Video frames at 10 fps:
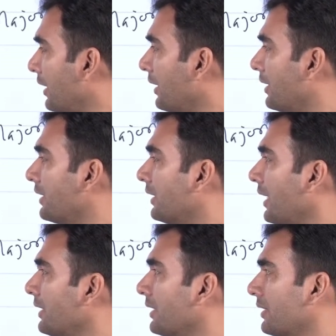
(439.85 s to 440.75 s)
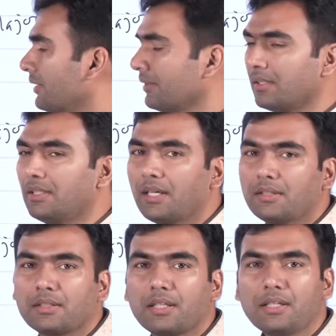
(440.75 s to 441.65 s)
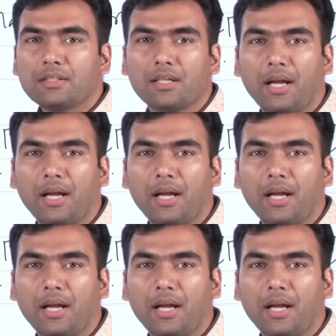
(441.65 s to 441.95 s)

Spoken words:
digitization, these are the things,